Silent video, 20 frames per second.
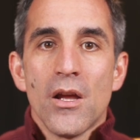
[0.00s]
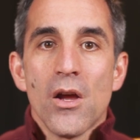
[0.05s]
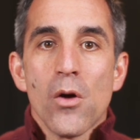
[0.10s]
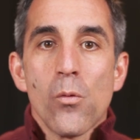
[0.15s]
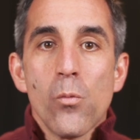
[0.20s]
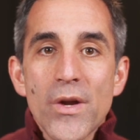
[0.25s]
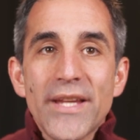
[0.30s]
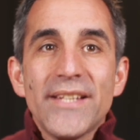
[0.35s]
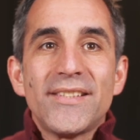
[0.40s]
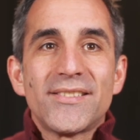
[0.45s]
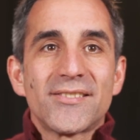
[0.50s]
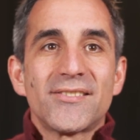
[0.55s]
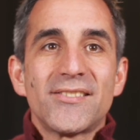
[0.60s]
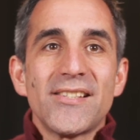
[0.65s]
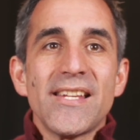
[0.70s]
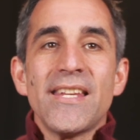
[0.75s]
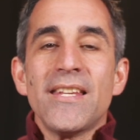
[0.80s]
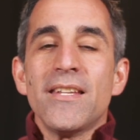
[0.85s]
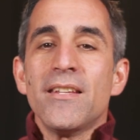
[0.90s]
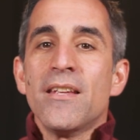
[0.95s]
we
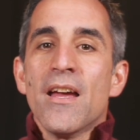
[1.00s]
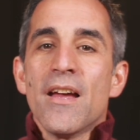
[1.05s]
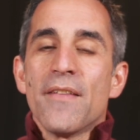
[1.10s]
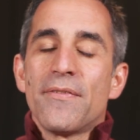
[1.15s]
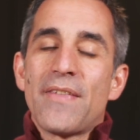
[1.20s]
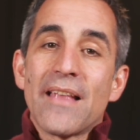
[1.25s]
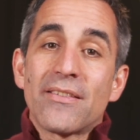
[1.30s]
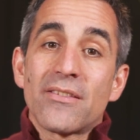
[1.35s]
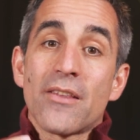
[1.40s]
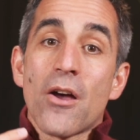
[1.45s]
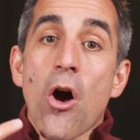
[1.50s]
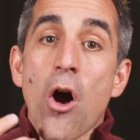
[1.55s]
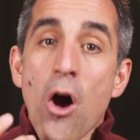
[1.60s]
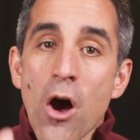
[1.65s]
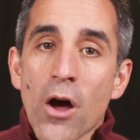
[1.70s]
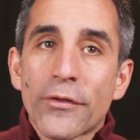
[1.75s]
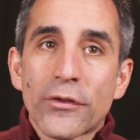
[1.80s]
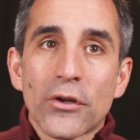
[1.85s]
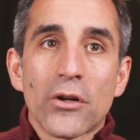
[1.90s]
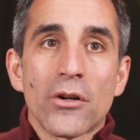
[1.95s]
see that the
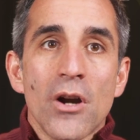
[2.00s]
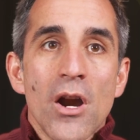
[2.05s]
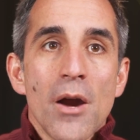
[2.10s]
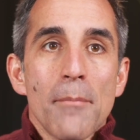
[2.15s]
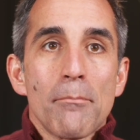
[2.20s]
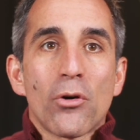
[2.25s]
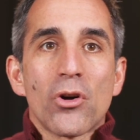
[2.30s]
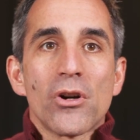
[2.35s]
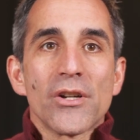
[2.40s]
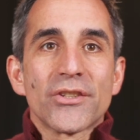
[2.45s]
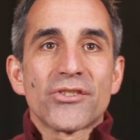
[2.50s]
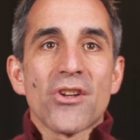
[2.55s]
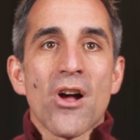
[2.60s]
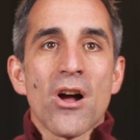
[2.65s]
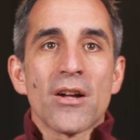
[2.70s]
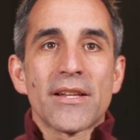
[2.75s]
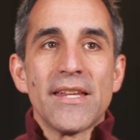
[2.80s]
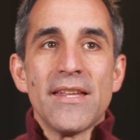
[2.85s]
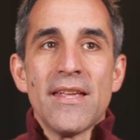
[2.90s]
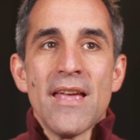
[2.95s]
author,
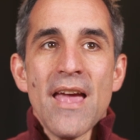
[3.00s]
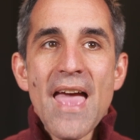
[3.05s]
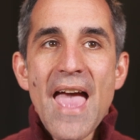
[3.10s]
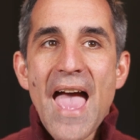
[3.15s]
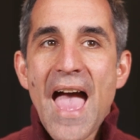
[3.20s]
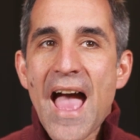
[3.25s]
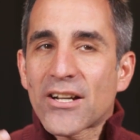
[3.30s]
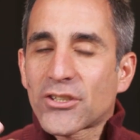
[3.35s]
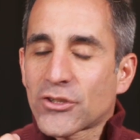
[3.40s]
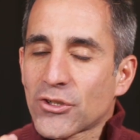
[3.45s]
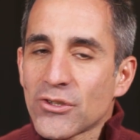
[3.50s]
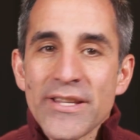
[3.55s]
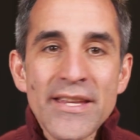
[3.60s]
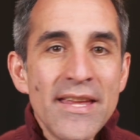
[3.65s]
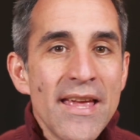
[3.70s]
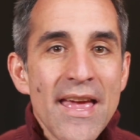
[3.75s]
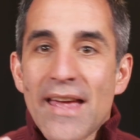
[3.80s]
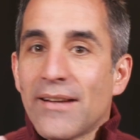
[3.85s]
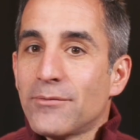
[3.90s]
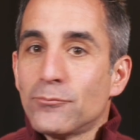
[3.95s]
Murasaki, actually
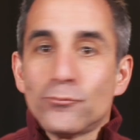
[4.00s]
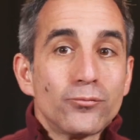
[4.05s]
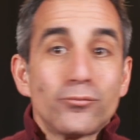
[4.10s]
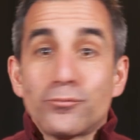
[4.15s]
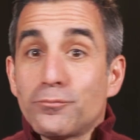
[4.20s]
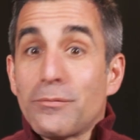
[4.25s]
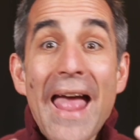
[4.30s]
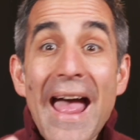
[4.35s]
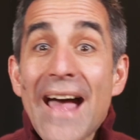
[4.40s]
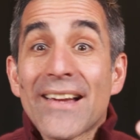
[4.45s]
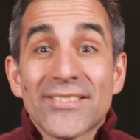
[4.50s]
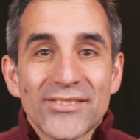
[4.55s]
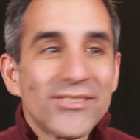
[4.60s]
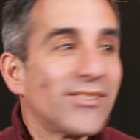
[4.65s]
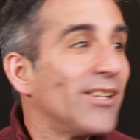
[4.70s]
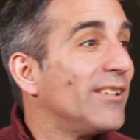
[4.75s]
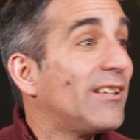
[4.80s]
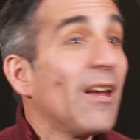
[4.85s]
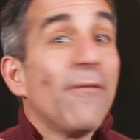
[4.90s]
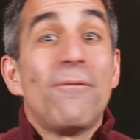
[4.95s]
has
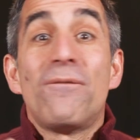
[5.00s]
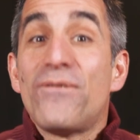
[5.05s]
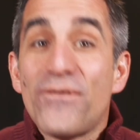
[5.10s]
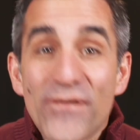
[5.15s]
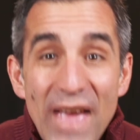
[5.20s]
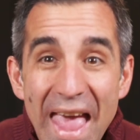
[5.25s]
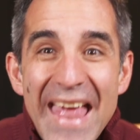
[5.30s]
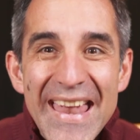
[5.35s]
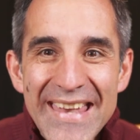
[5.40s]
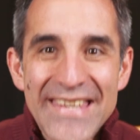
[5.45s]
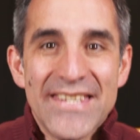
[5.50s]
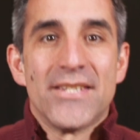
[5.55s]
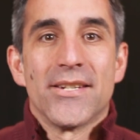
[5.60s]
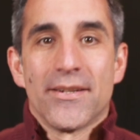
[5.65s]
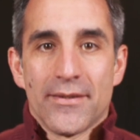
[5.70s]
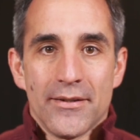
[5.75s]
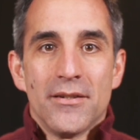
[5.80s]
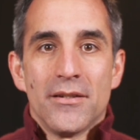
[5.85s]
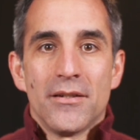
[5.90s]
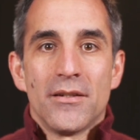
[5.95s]
to defend
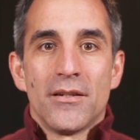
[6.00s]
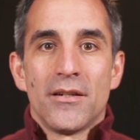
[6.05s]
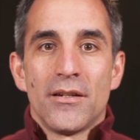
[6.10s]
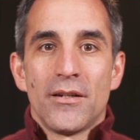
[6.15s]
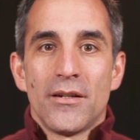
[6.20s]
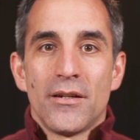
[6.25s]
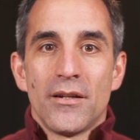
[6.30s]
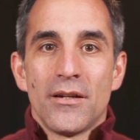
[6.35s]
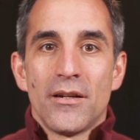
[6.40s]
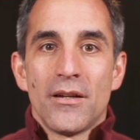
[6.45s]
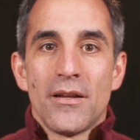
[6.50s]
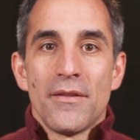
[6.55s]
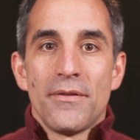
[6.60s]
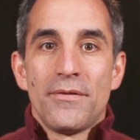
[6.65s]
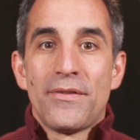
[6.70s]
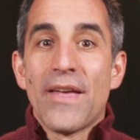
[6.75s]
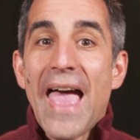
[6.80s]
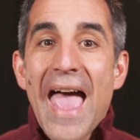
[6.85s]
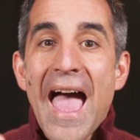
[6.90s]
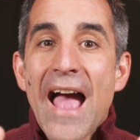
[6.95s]

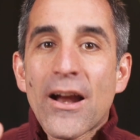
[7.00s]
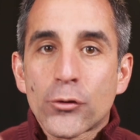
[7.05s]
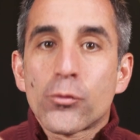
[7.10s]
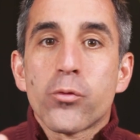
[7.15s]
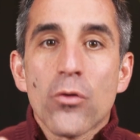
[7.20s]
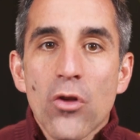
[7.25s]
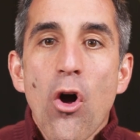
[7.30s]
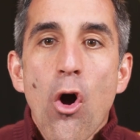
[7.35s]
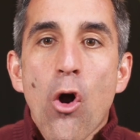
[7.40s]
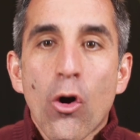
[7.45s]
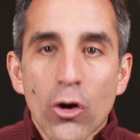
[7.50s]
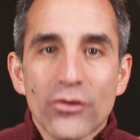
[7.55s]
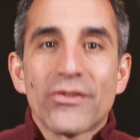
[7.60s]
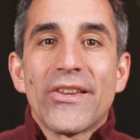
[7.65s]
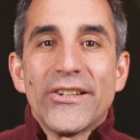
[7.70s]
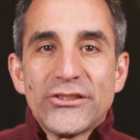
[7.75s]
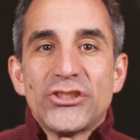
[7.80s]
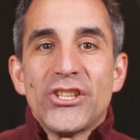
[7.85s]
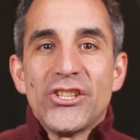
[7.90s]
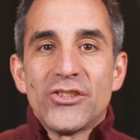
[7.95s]
the actual art
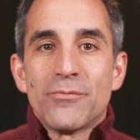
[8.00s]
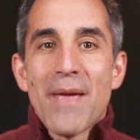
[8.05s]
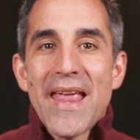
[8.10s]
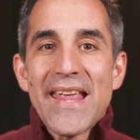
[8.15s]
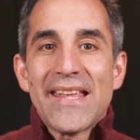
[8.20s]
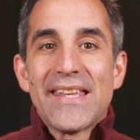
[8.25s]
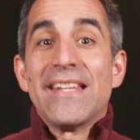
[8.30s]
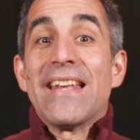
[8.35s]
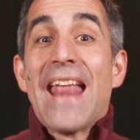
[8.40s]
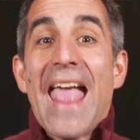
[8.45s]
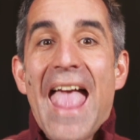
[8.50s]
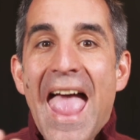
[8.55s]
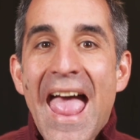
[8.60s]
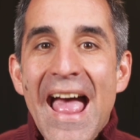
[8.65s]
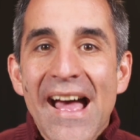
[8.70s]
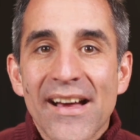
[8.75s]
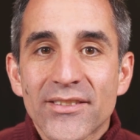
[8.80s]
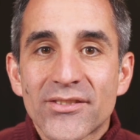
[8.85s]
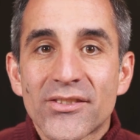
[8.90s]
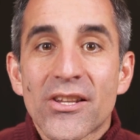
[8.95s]
that she's making
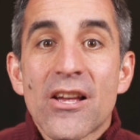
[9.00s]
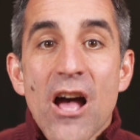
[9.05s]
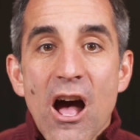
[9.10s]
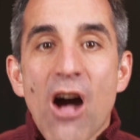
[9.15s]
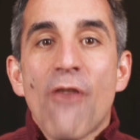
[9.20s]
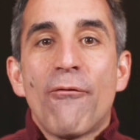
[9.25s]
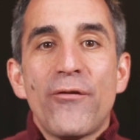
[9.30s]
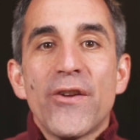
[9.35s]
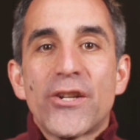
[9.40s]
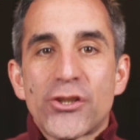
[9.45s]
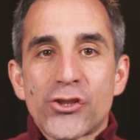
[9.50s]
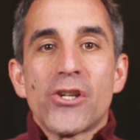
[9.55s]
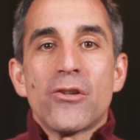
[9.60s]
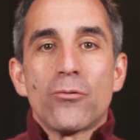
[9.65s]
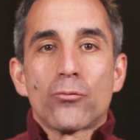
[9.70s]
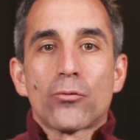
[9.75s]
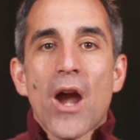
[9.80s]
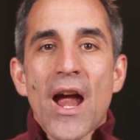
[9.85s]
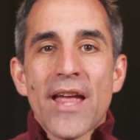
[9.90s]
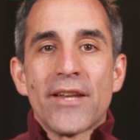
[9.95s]
as a fiction
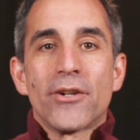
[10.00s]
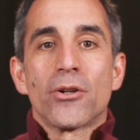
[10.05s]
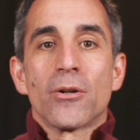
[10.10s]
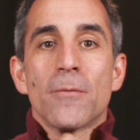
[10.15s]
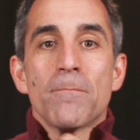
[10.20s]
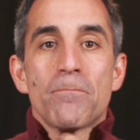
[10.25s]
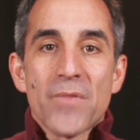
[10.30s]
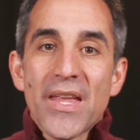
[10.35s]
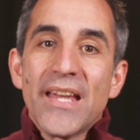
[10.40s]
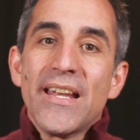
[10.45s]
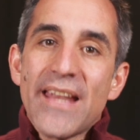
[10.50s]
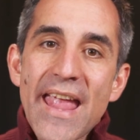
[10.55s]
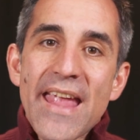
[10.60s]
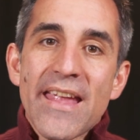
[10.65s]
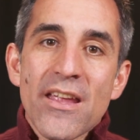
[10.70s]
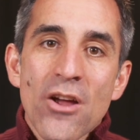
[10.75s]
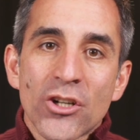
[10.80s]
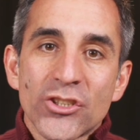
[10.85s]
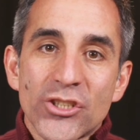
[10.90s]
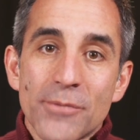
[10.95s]
writer in
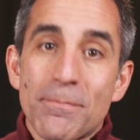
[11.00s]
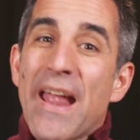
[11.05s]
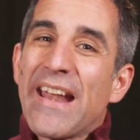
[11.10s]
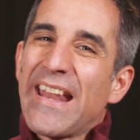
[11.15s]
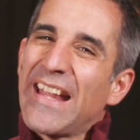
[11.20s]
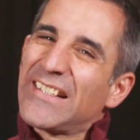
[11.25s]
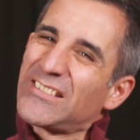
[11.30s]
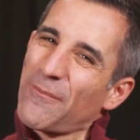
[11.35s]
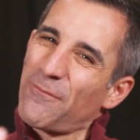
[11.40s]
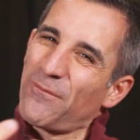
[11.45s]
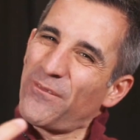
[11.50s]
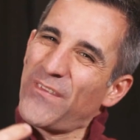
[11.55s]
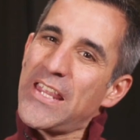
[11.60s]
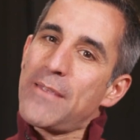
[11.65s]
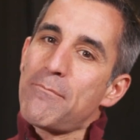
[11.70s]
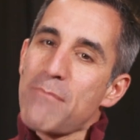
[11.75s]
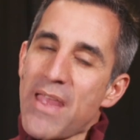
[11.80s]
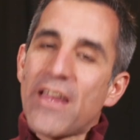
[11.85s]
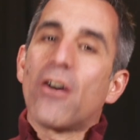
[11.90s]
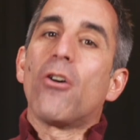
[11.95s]
Heian, Japan, as a
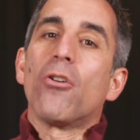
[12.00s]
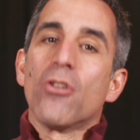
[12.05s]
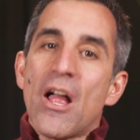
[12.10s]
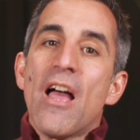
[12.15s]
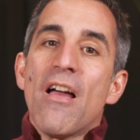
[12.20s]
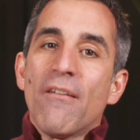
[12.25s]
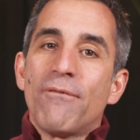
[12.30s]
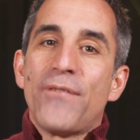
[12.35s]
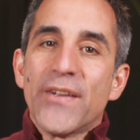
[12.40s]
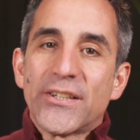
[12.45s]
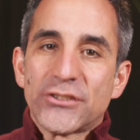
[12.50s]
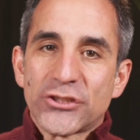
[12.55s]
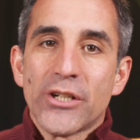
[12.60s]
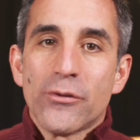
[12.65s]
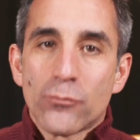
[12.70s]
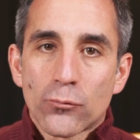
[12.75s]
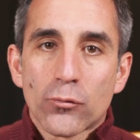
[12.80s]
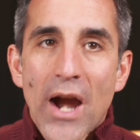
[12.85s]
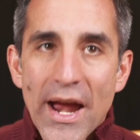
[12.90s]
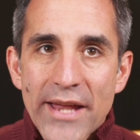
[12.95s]
female
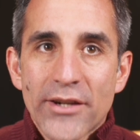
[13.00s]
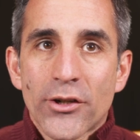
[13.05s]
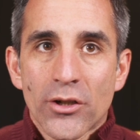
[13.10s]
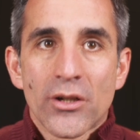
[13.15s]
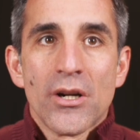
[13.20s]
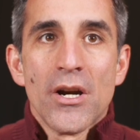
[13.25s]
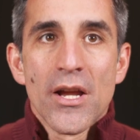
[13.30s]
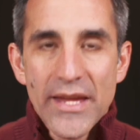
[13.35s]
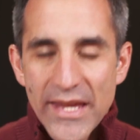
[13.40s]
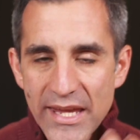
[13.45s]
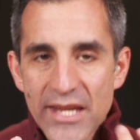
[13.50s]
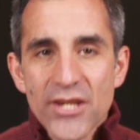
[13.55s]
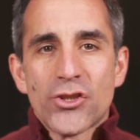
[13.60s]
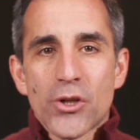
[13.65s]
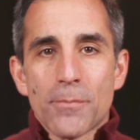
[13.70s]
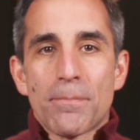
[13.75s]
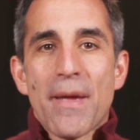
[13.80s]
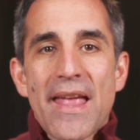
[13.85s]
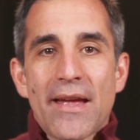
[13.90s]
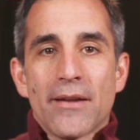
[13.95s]
fiction writer in
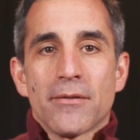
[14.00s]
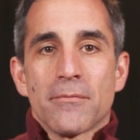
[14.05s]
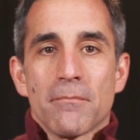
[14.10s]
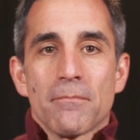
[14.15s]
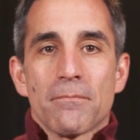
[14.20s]
Japan.